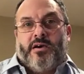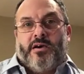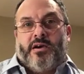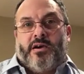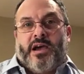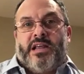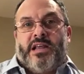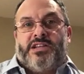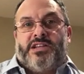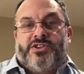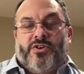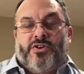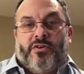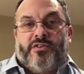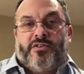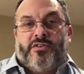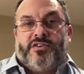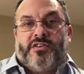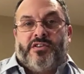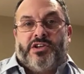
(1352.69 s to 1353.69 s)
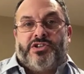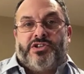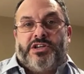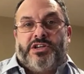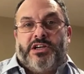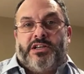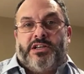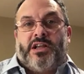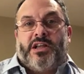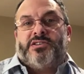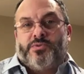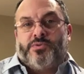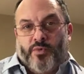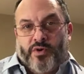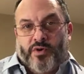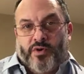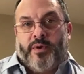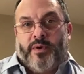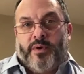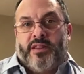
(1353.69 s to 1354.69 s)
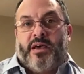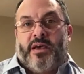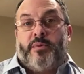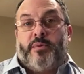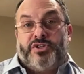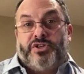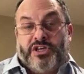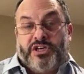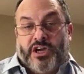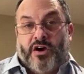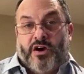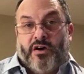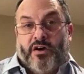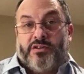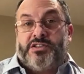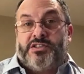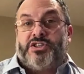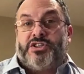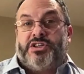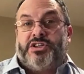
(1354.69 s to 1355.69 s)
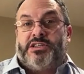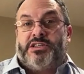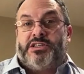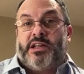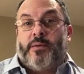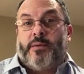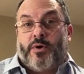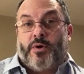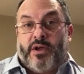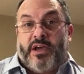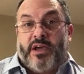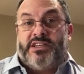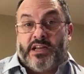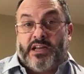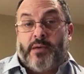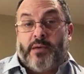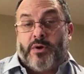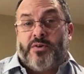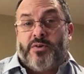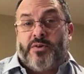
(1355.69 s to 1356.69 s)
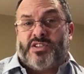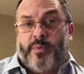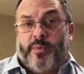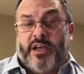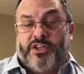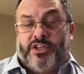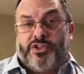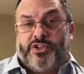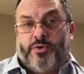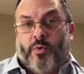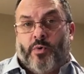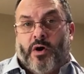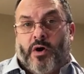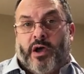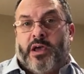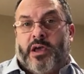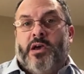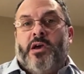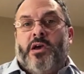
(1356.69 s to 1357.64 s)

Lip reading: And it's not that she doesn't want to be there, but she can't. And he said, I'm going to explain to you why.